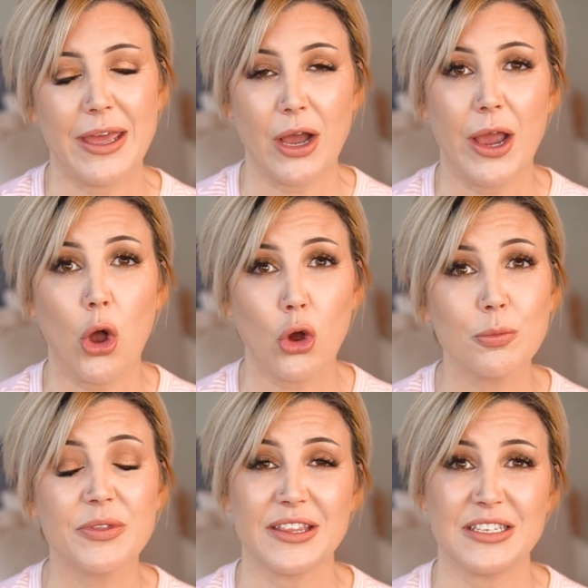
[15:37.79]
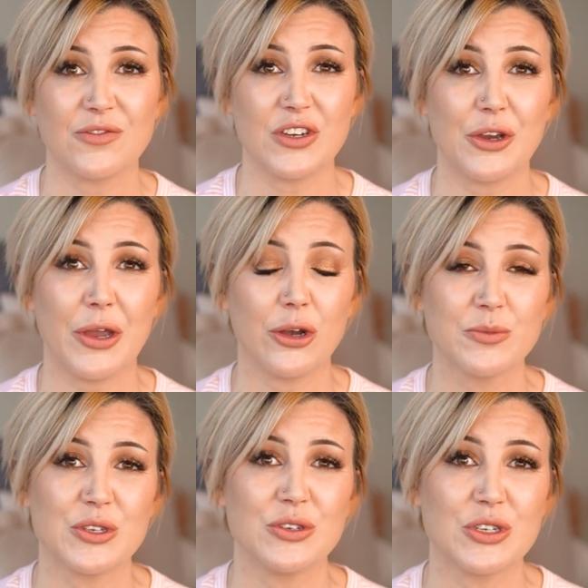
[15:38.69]
And I hope that this video
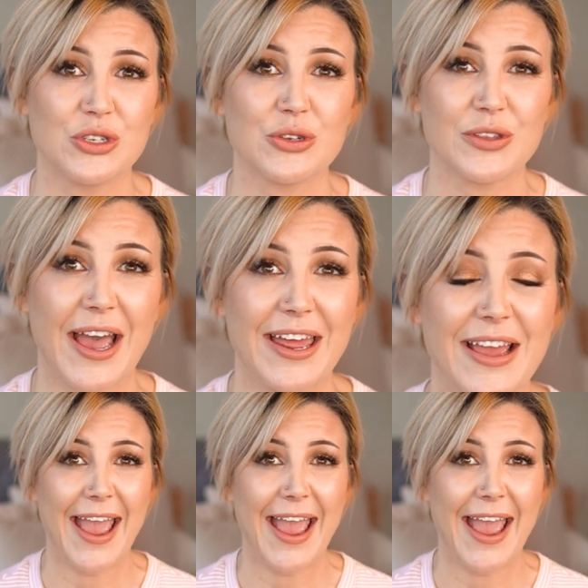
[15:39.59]
helps you to do that.